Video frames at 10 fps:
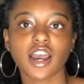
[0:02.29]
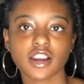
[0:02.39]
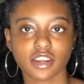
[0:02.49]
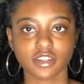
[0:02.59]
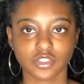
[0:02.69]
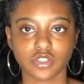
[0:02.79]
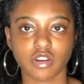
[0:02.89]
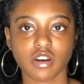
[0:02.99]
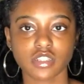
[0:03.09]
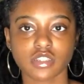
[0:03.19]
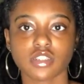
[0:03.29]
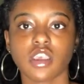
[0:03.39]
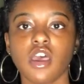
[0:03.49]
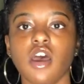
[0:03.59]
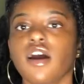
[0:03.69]
act like a slut.
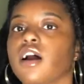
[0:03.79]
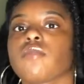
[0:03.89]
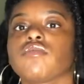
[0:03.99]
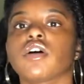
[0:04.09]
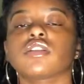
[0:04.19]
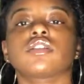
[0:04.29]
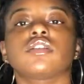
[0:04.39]
I'm not a